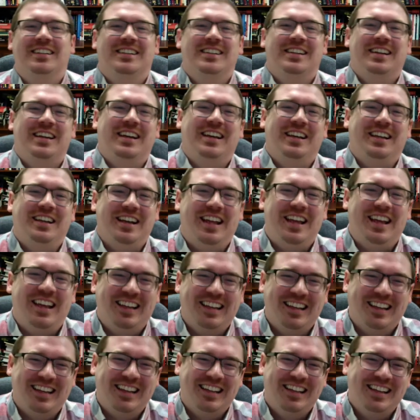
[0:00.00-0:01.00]
And
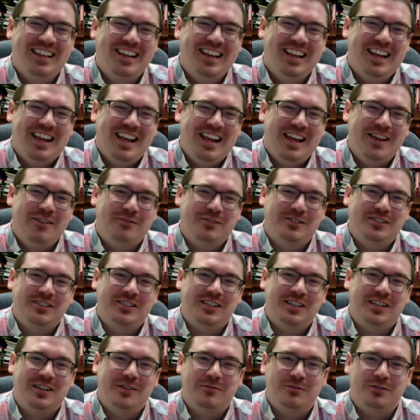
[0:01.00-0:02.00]
it
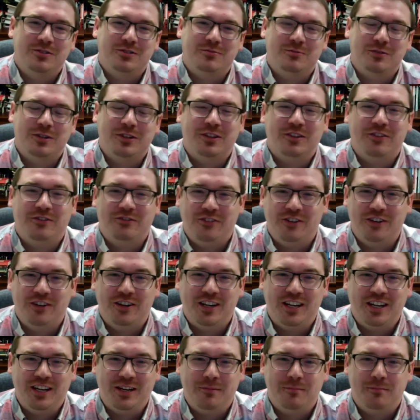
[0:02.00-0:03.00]
was really
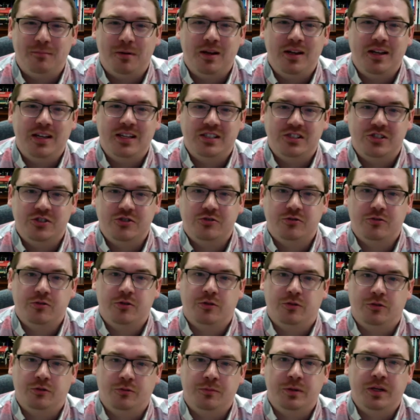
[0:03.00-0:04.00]
funny, but it's
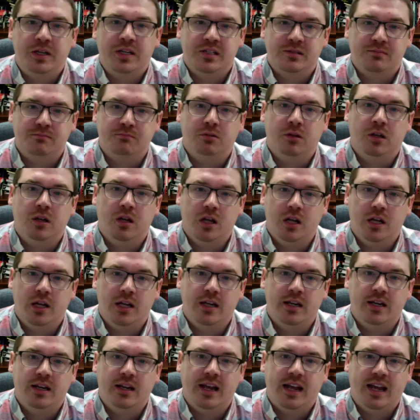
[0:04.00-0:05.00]
true, because
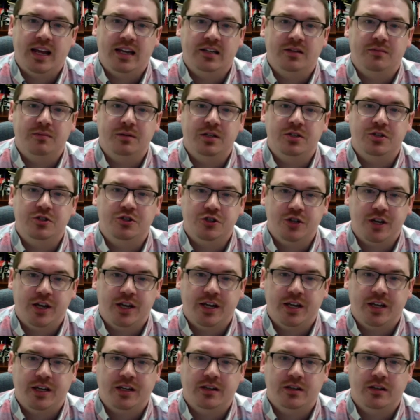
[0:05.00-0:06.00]
blood had to be
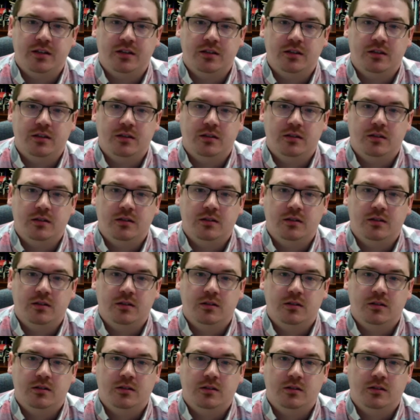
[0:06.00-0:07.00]
shed
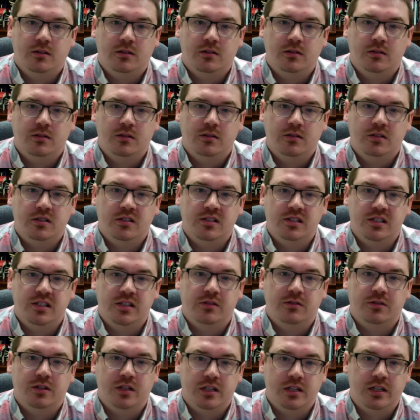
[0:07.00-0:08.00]
to
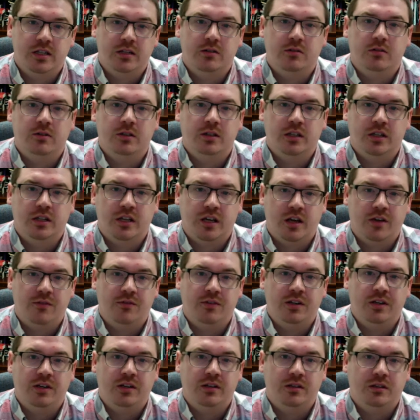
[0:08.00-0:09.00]
seal the deal in the covenant.